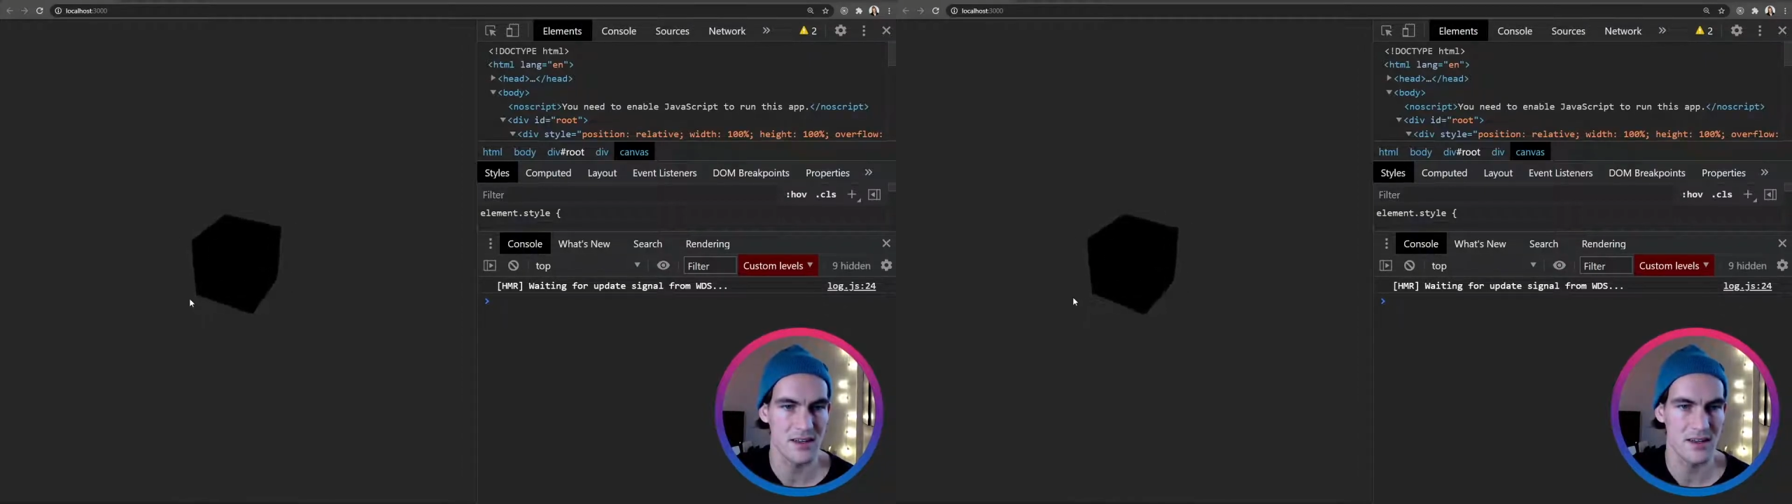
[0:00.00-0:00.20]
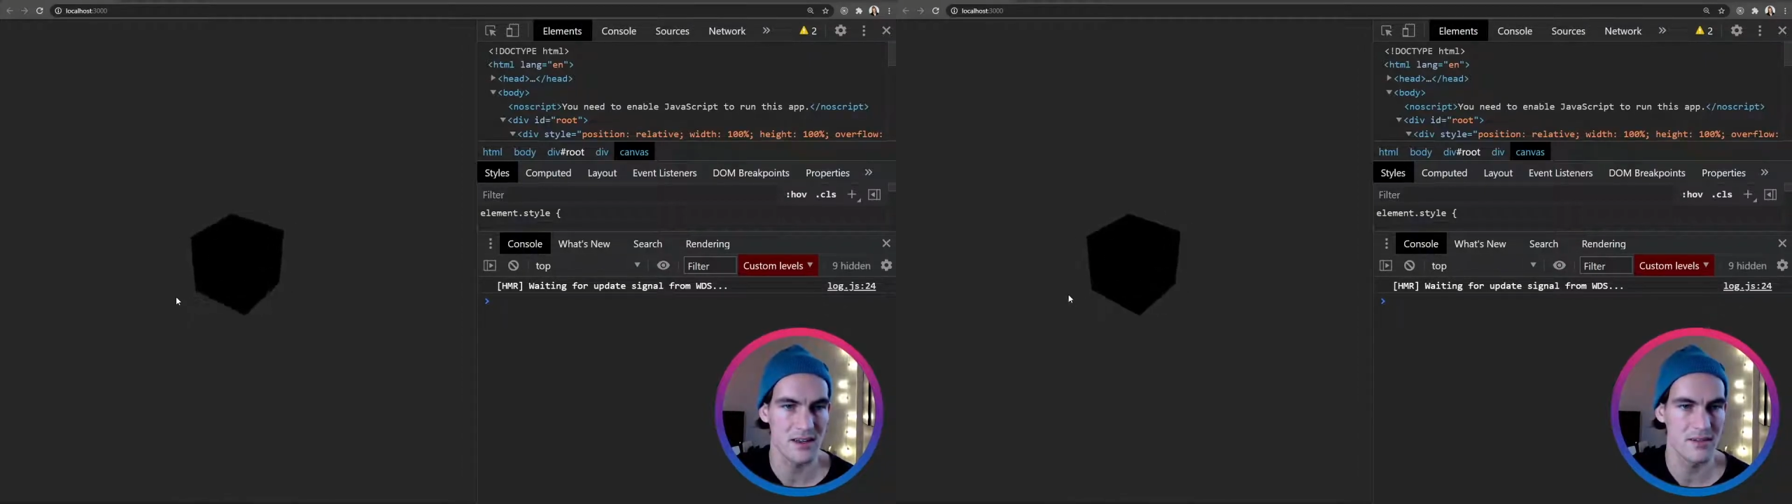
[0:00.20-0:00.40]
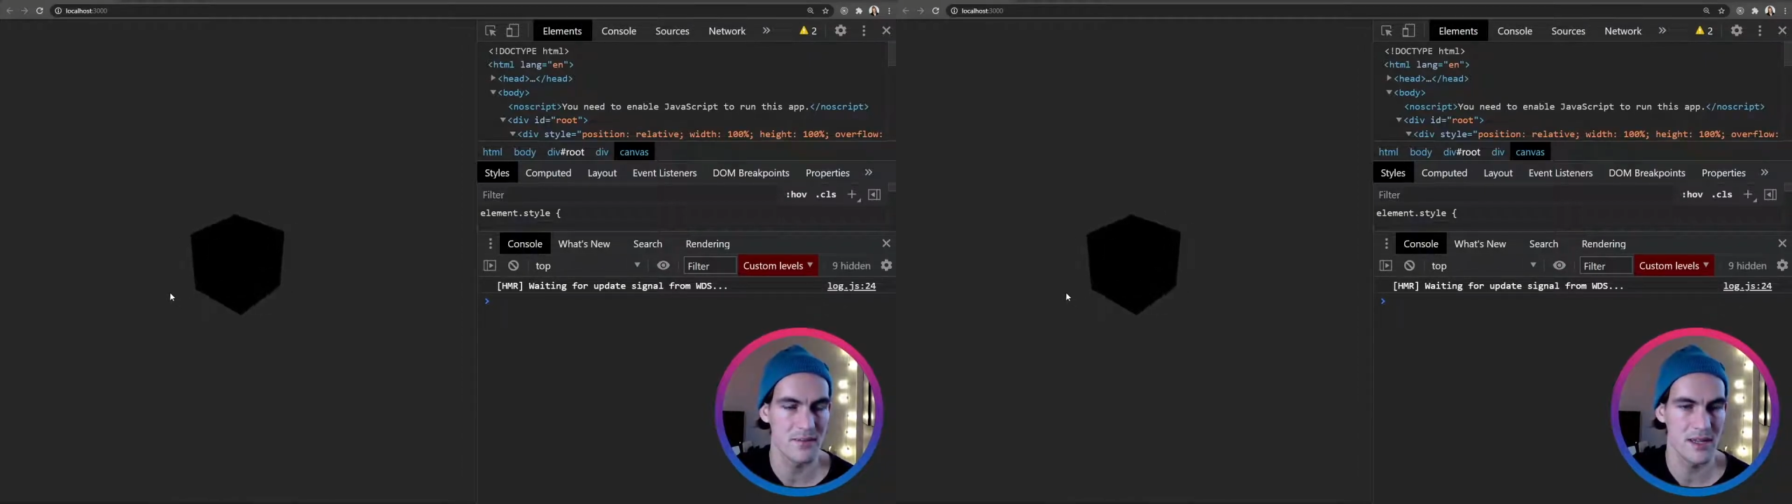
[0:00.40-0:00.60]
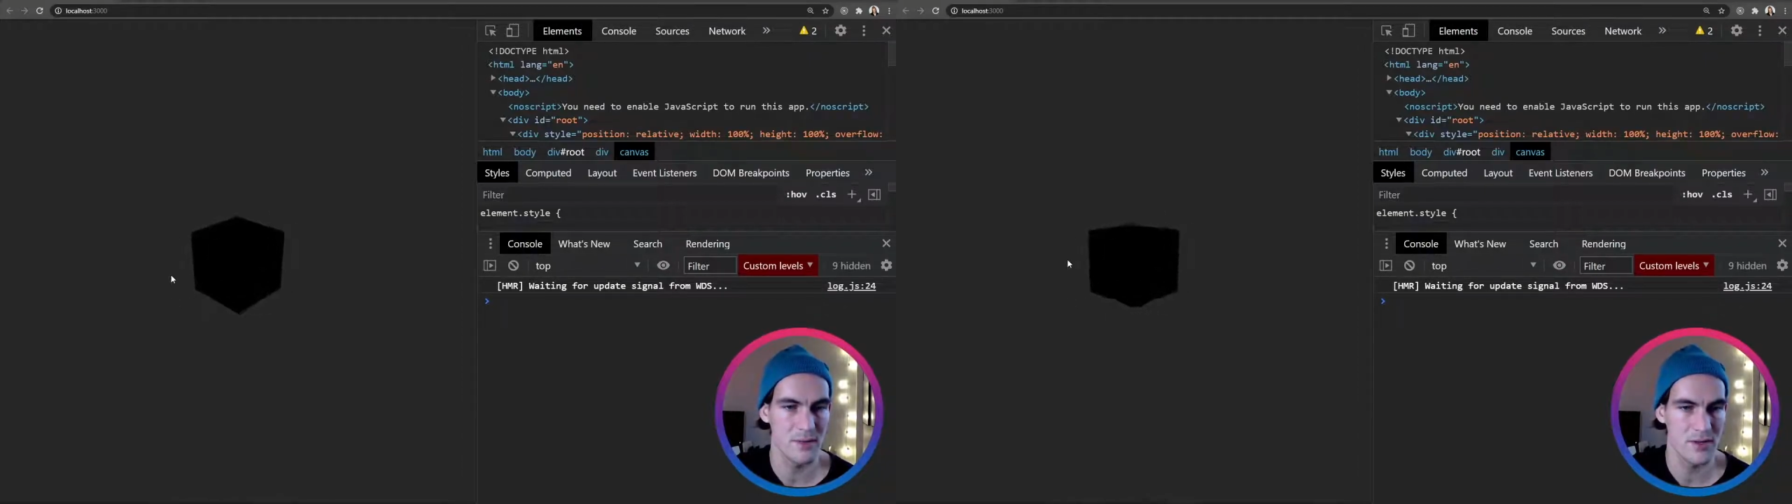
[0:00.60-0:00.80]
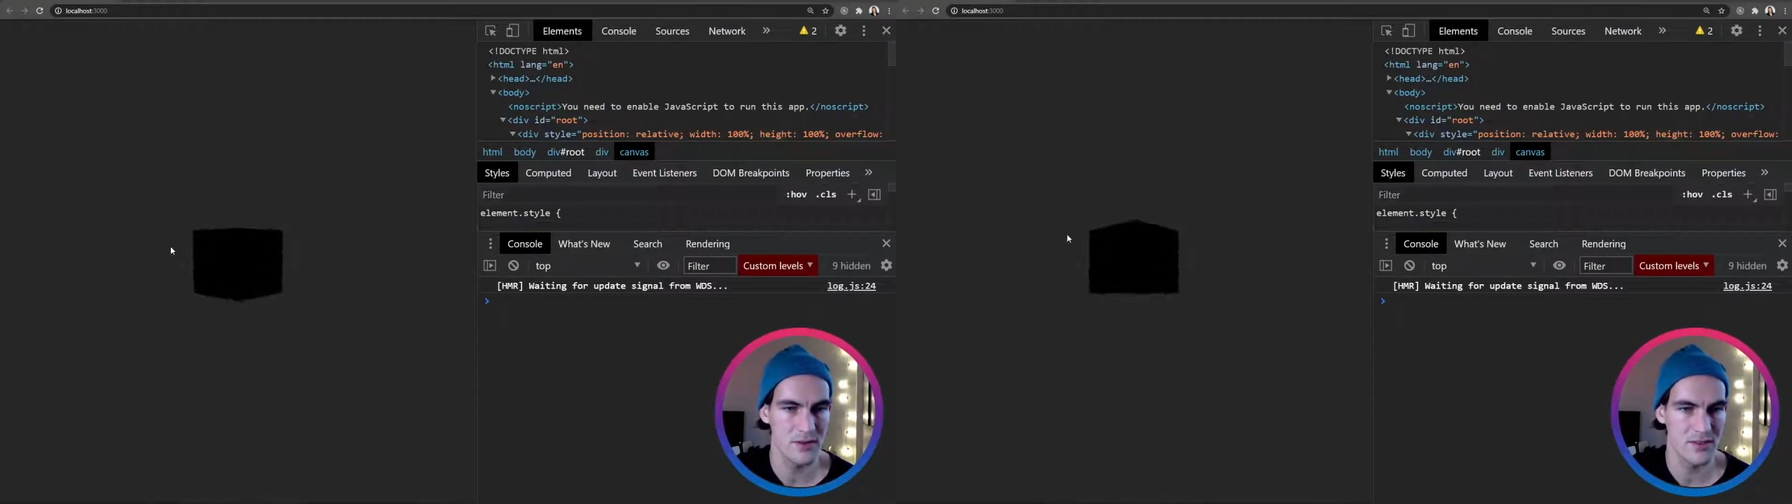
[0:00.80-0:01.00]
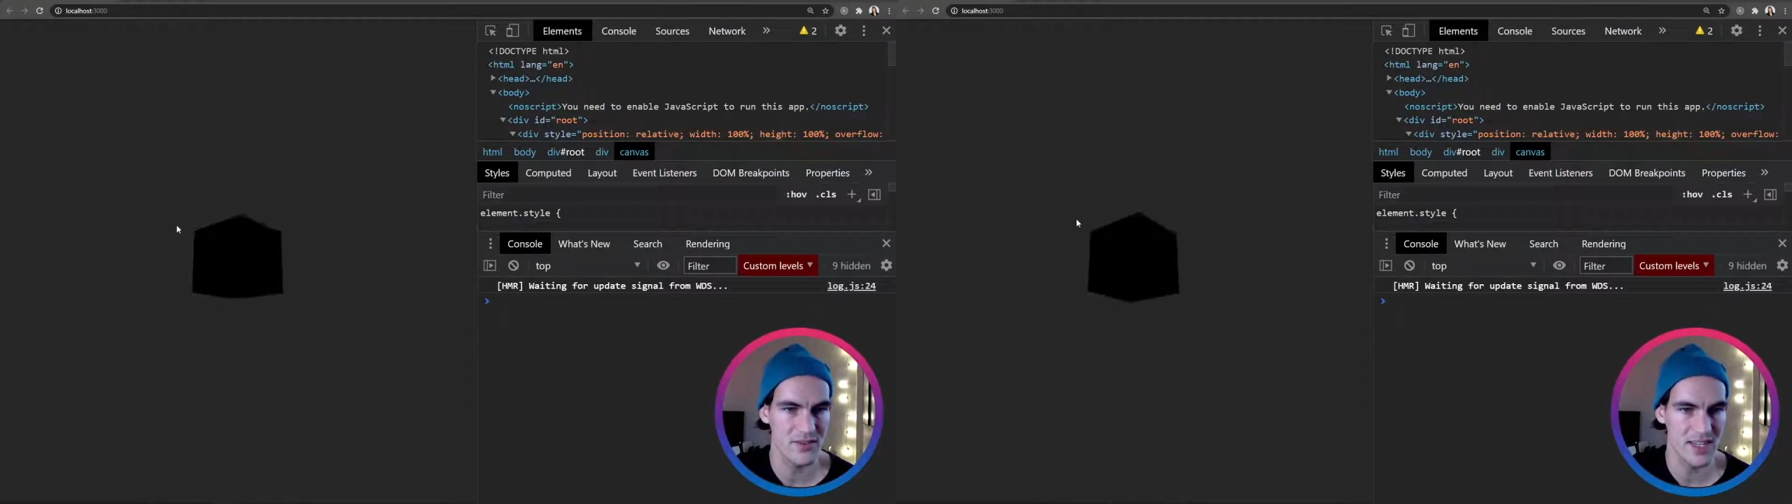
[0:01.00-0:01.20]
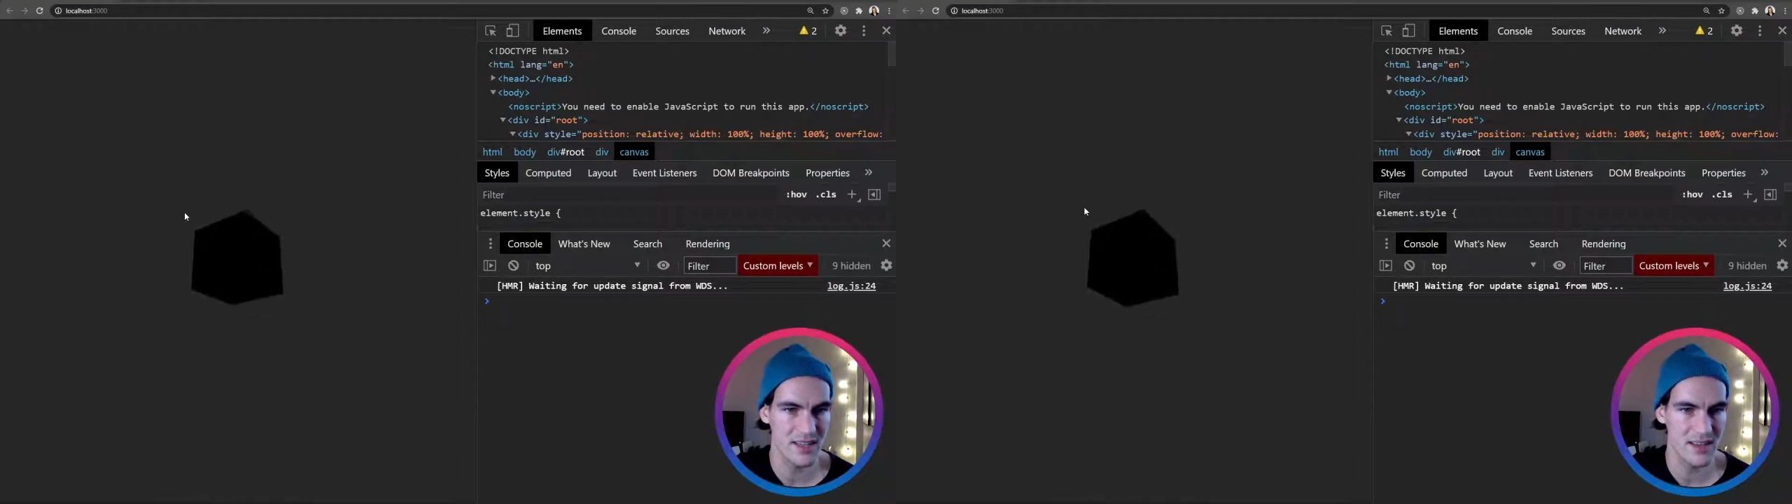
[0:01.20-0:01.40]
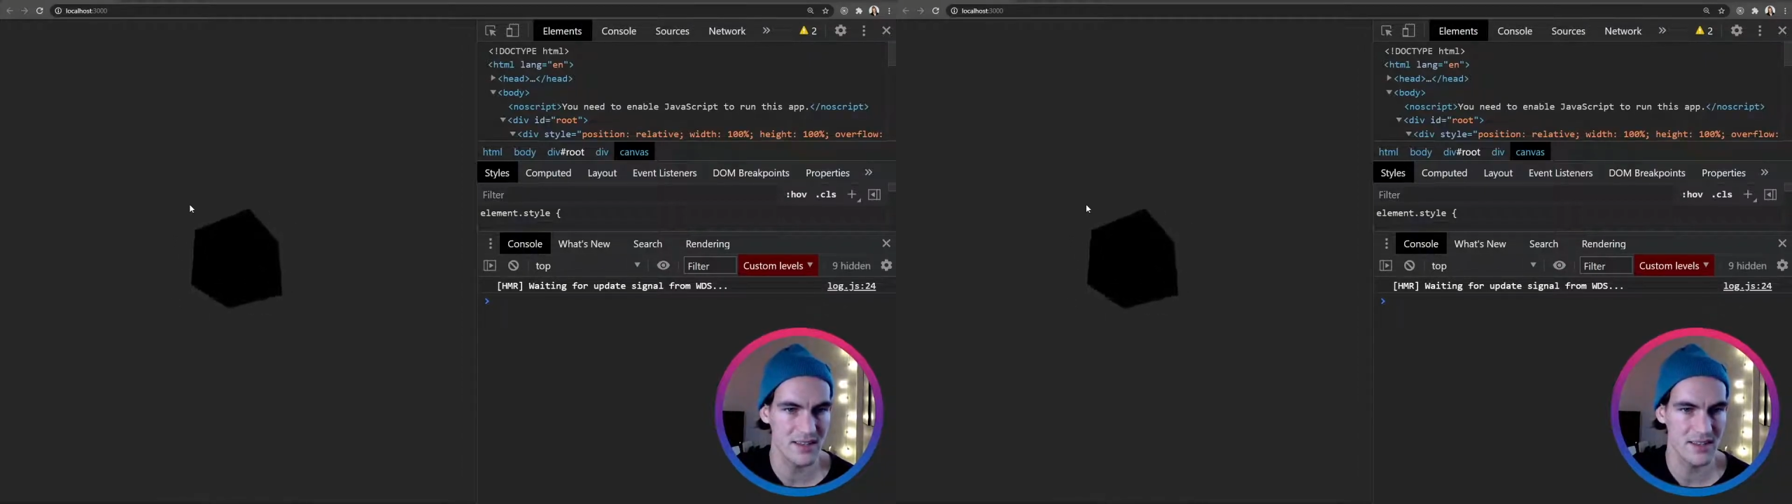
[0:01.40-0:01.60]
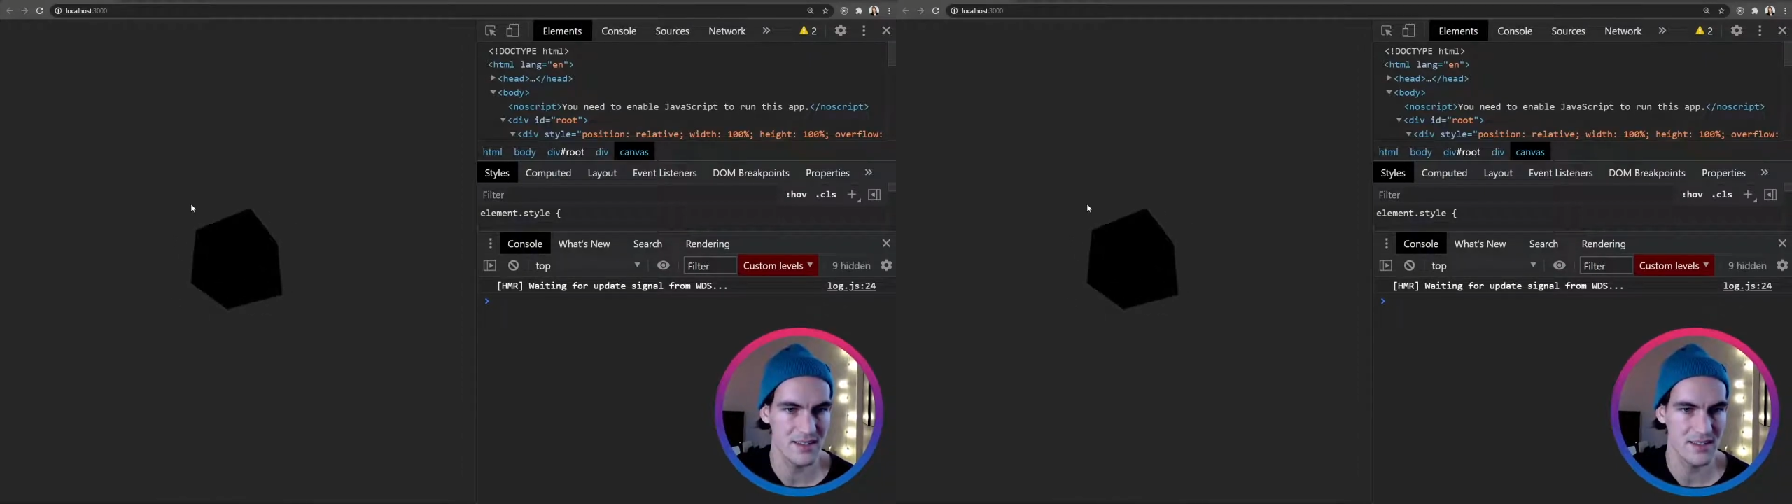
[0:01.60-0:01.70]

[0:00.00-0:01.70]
and maybe you can see that it